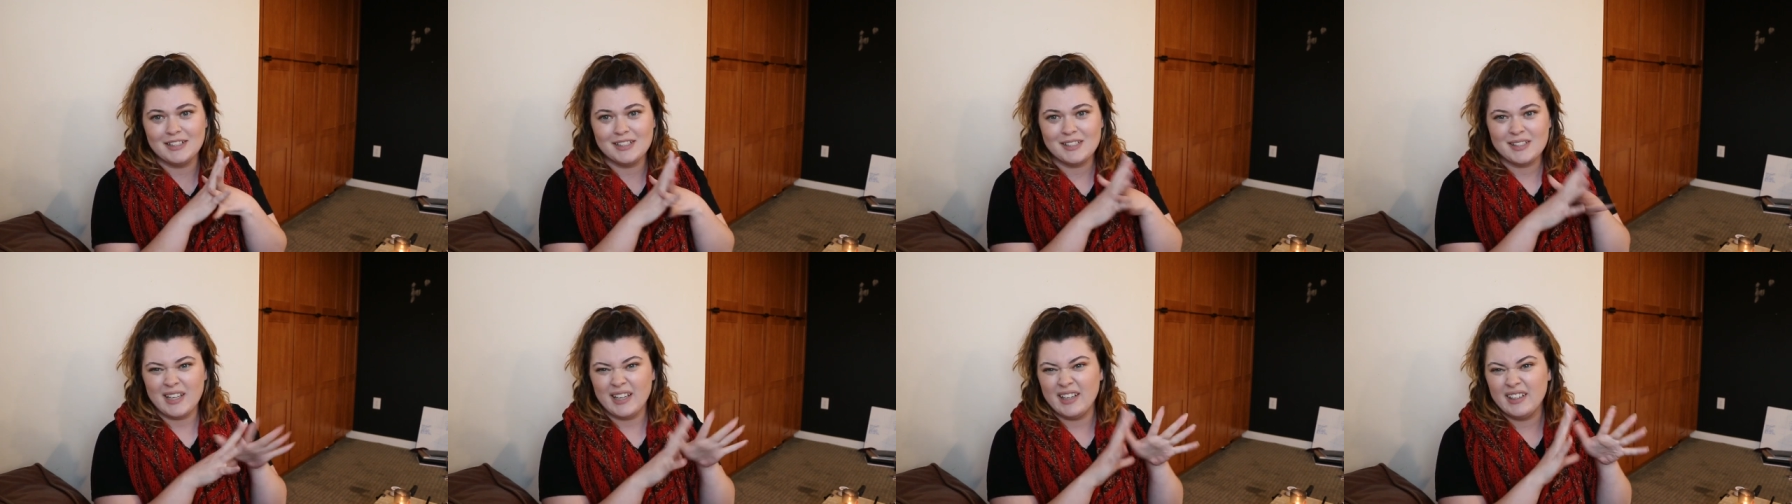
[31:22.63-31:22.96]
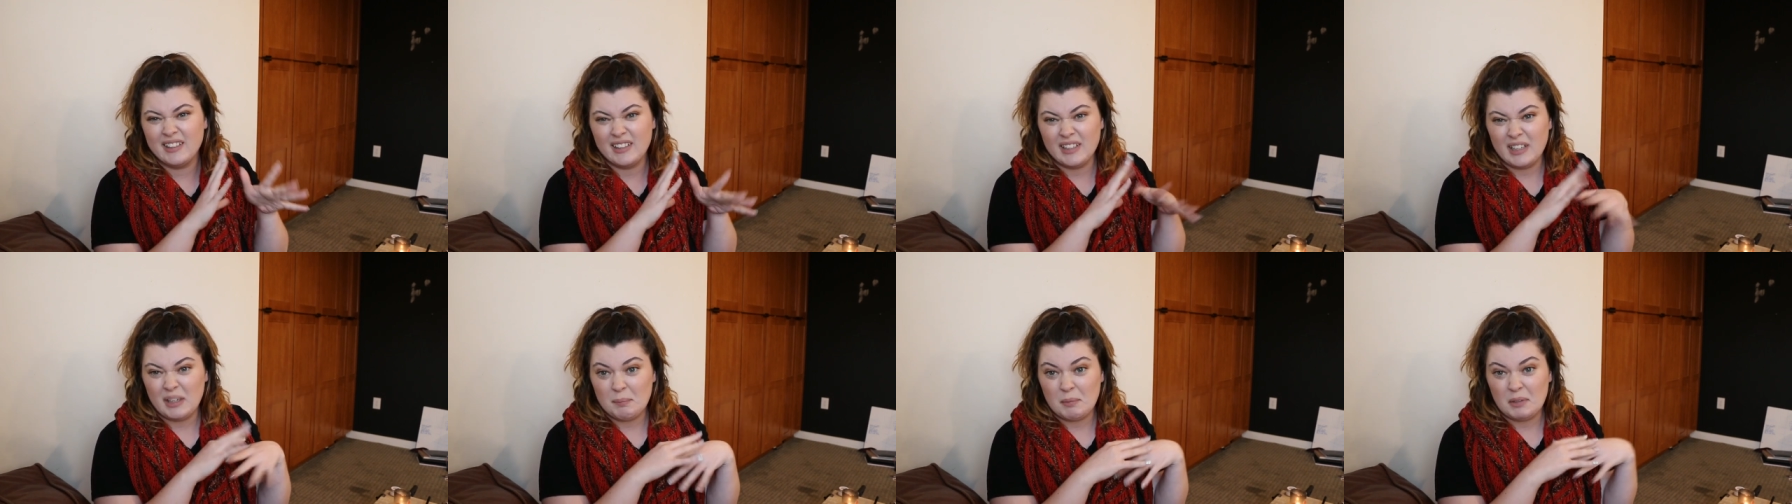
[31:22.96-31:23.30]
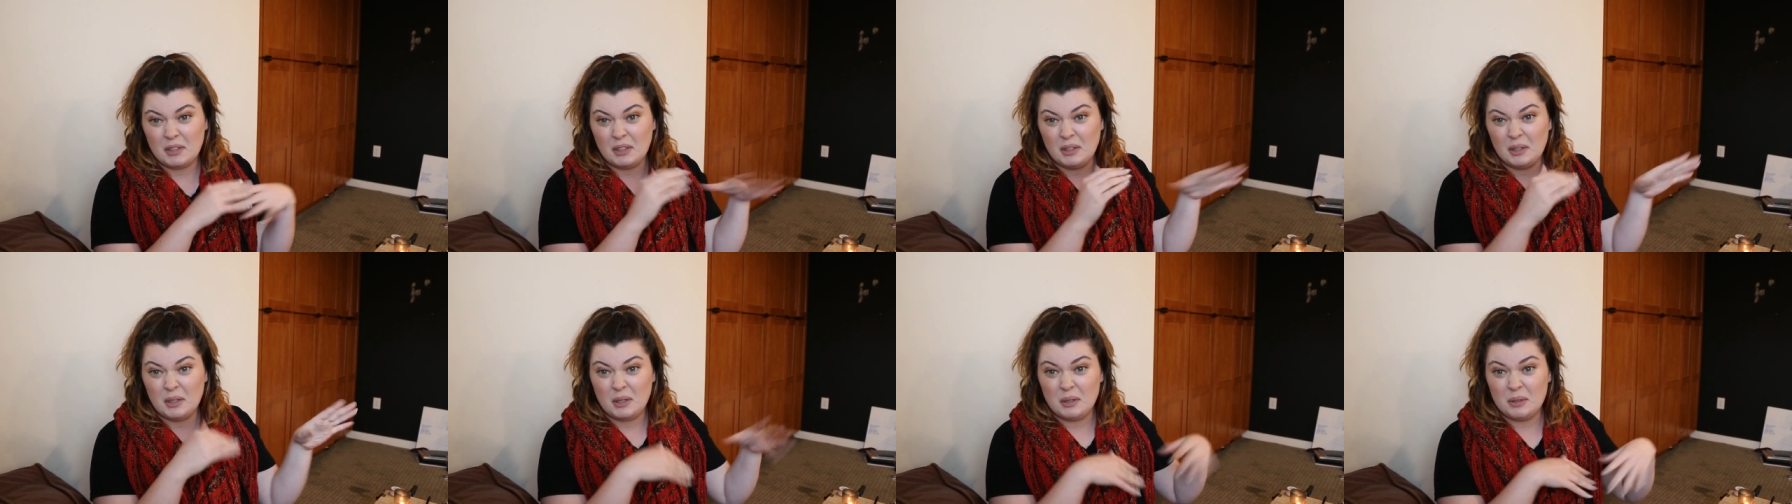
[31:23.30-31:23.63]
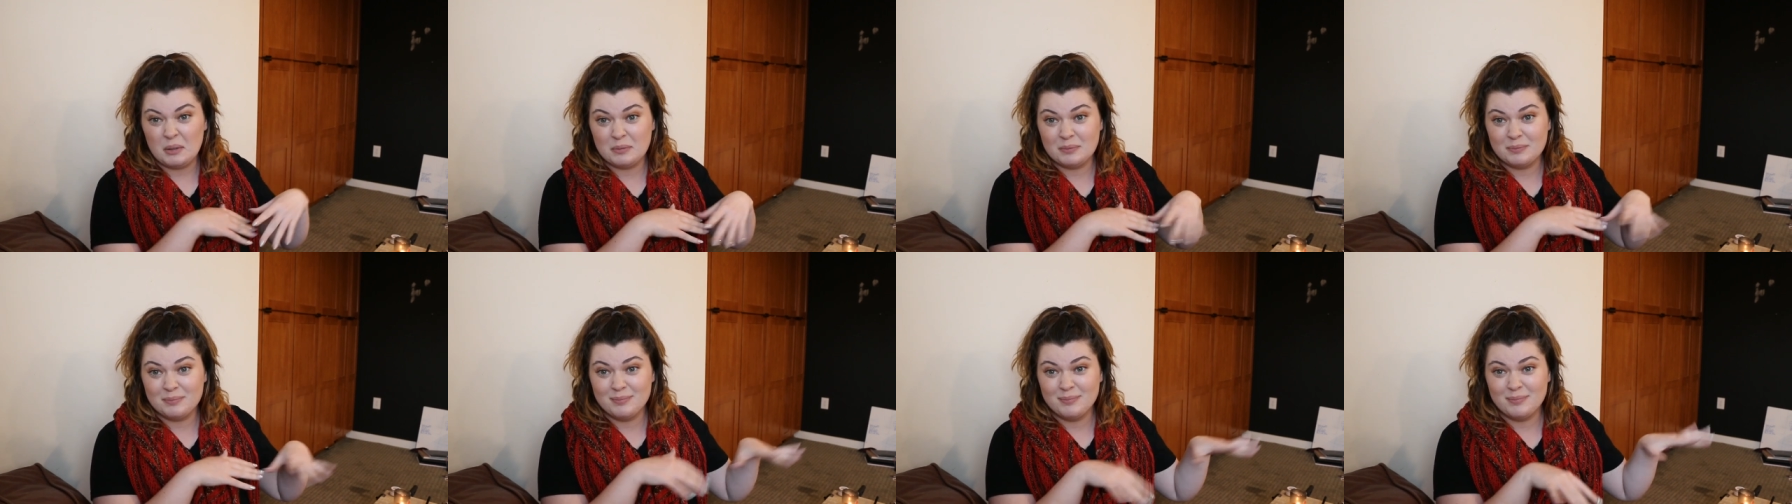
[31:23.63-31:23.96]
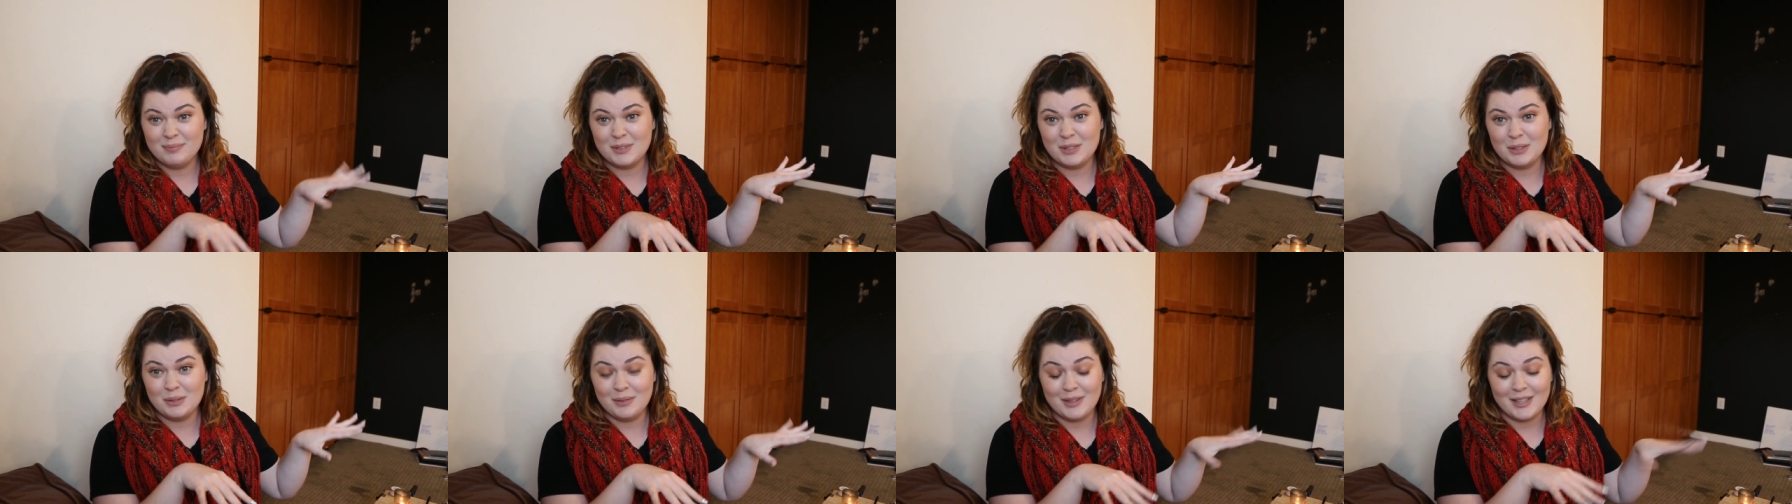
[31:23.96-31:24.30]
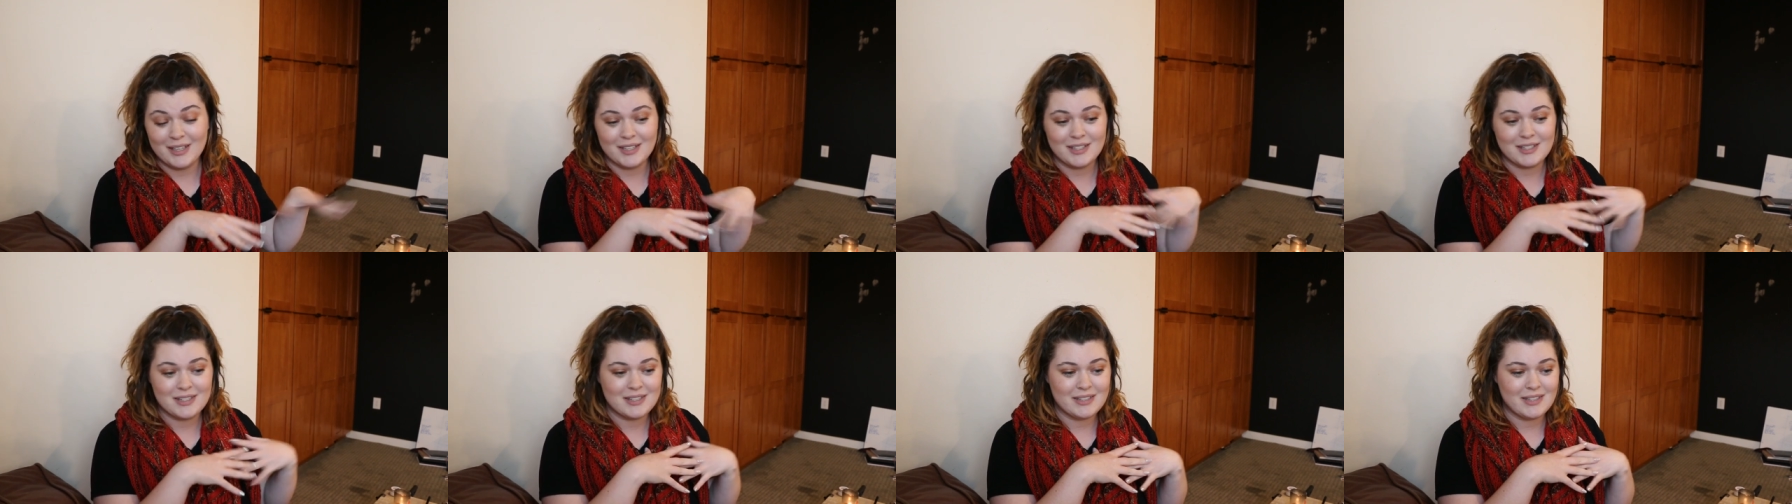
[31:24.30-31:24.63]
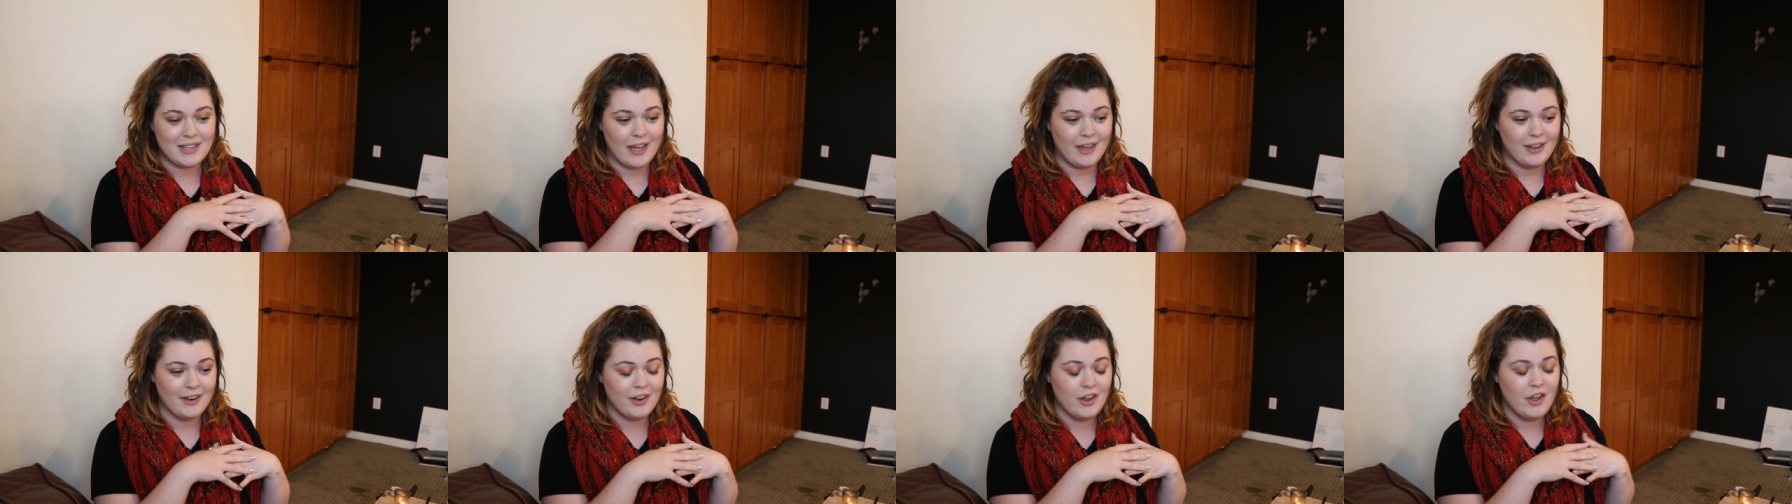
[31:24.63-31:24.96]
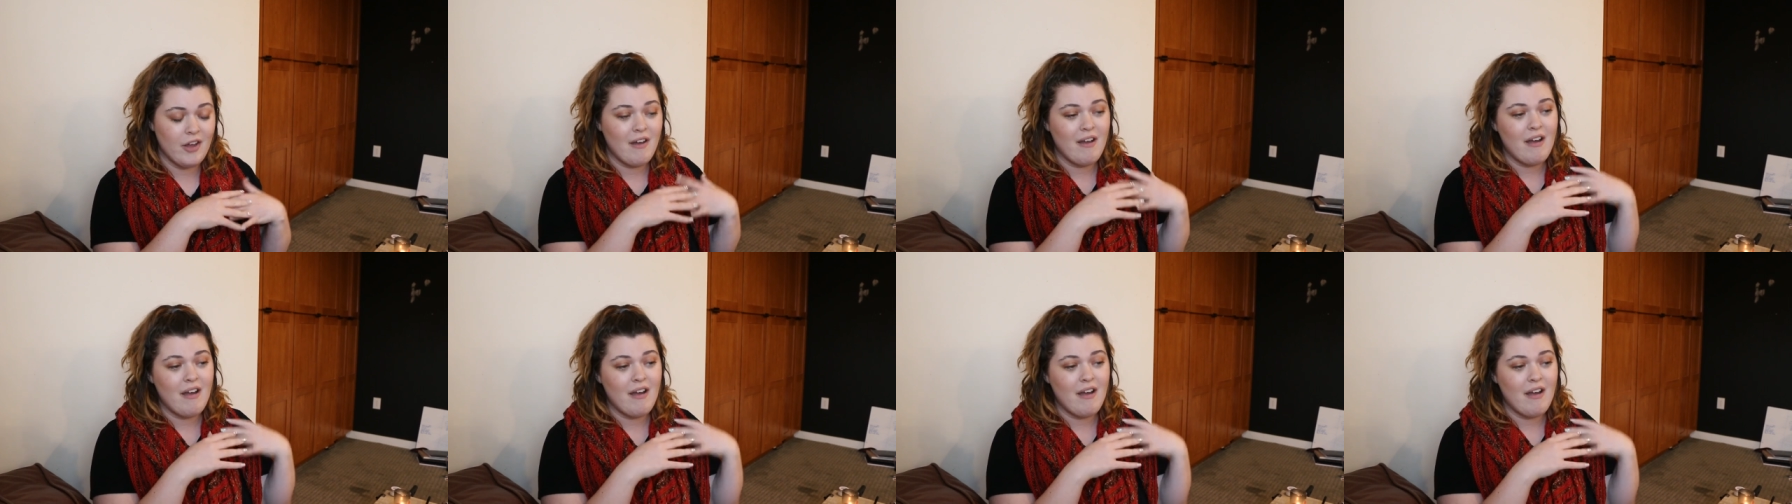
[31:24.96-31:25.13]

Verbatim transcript: decided that I'm gonna go do this, that